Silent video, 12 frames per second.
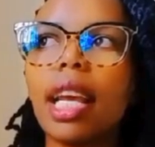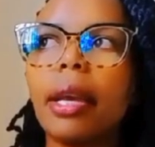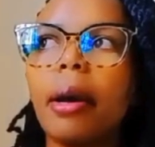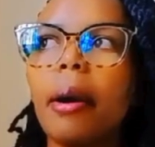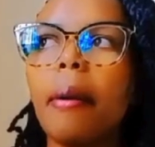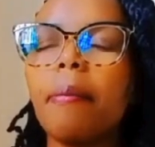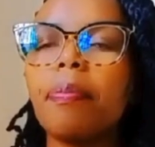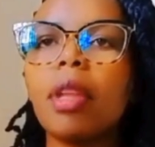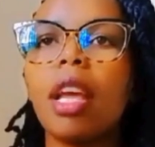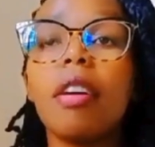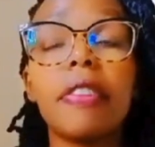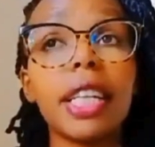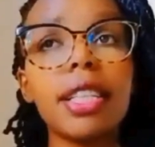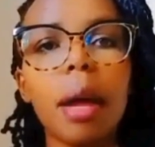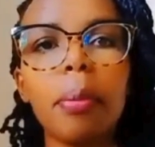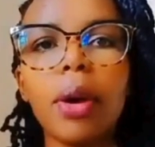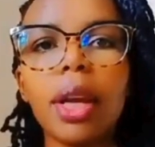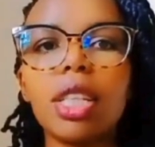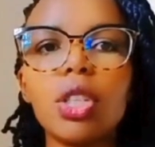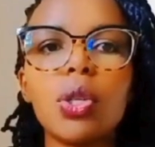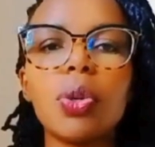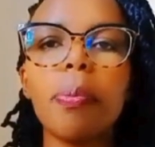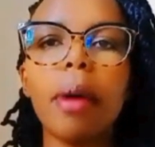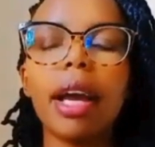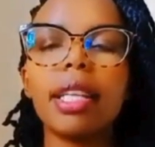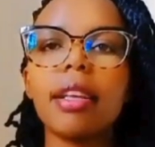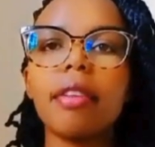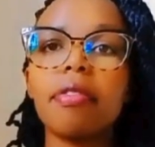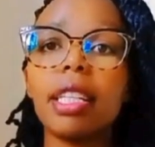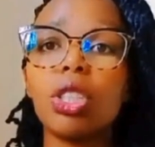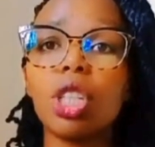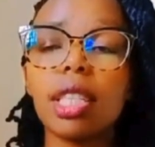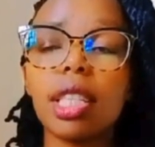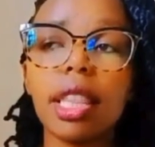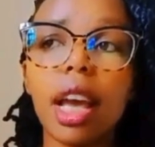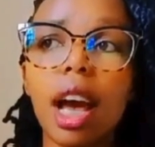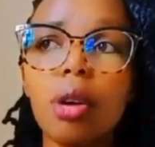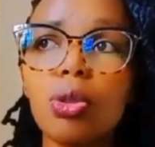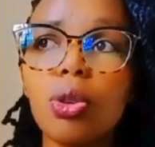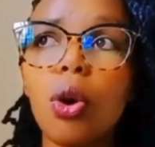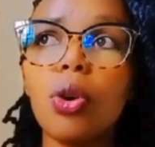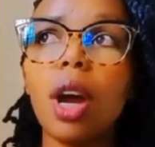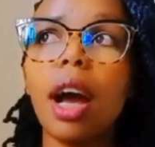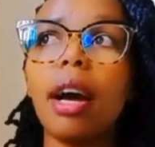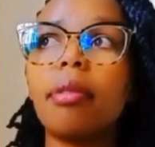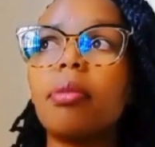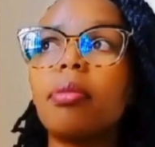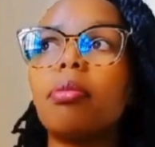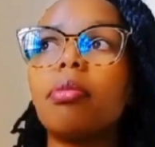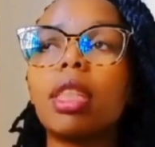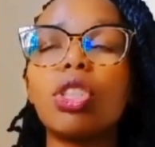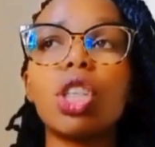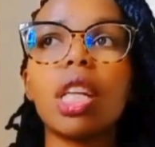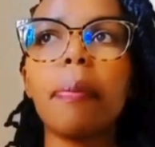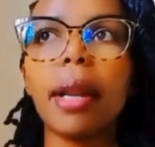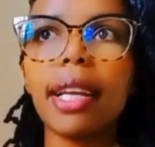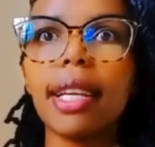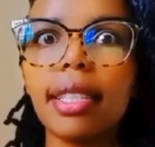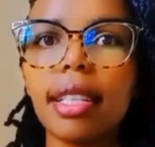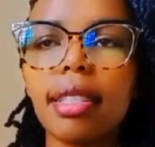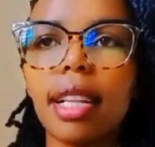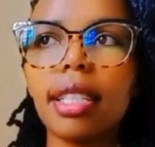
like, for example, I need to buy some furniture in the house, or kitchen appliances.